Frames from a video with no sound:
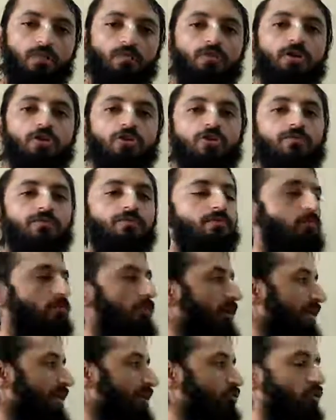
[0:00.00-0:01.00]

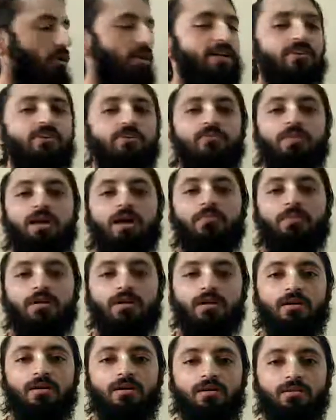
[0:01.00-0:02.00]
work and quality of
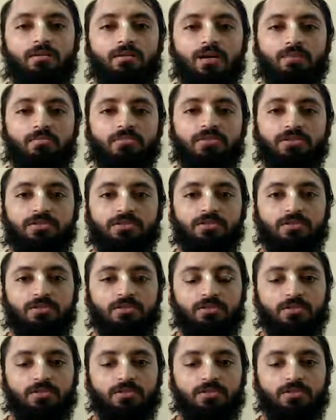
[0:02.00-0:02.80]
Brahman comes.